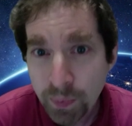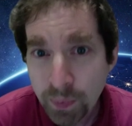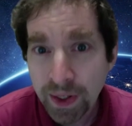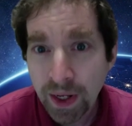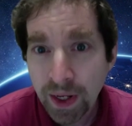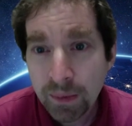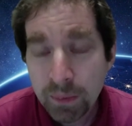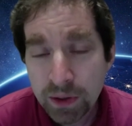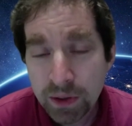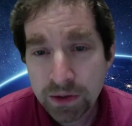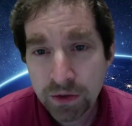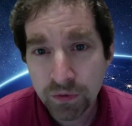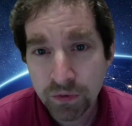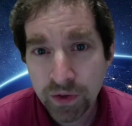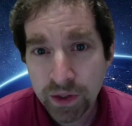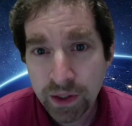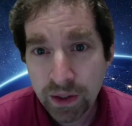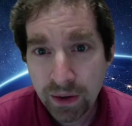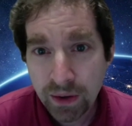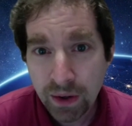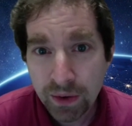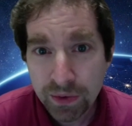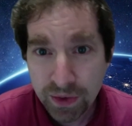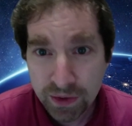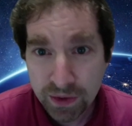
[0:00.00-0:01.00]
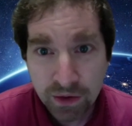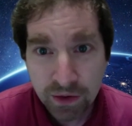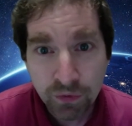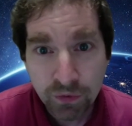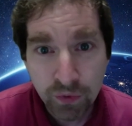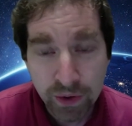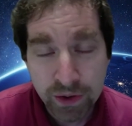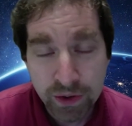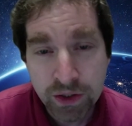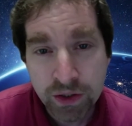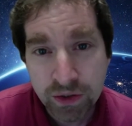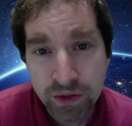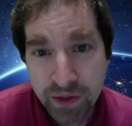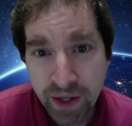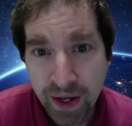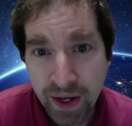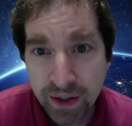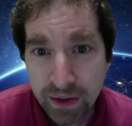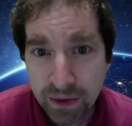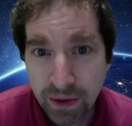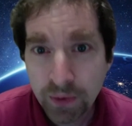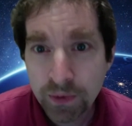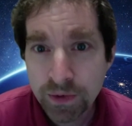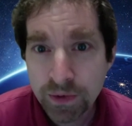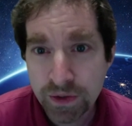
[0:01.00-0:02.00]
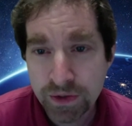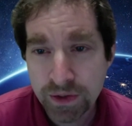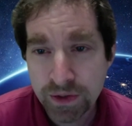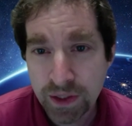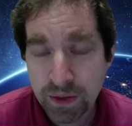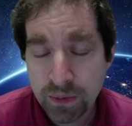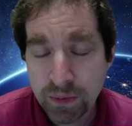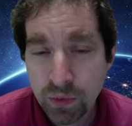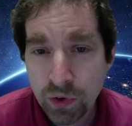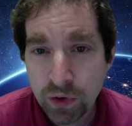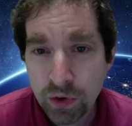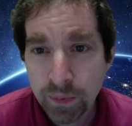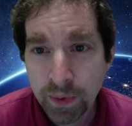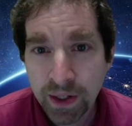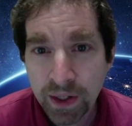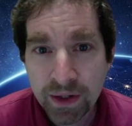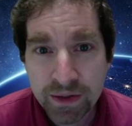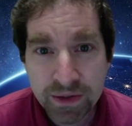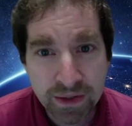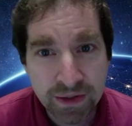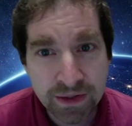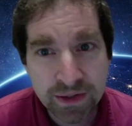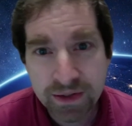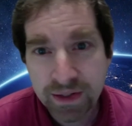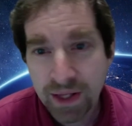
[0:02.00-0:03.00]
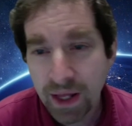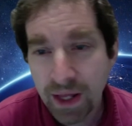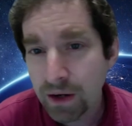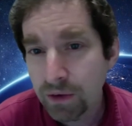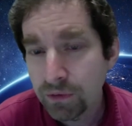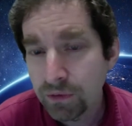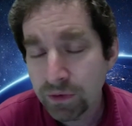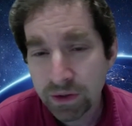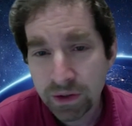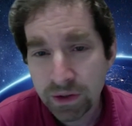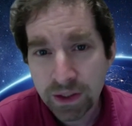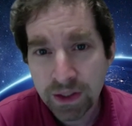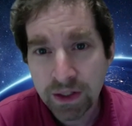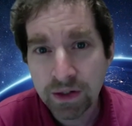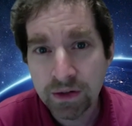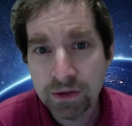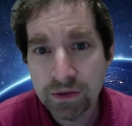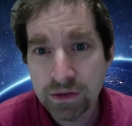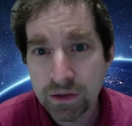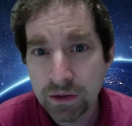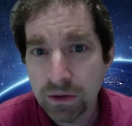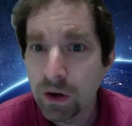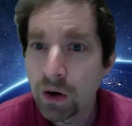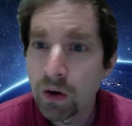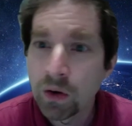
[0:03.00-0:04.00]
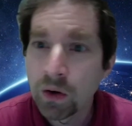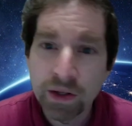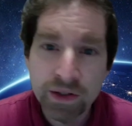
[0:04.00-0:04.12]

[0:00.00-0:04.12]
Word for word: be able to figure out the differential diagnosis anymore because instead of needing to know,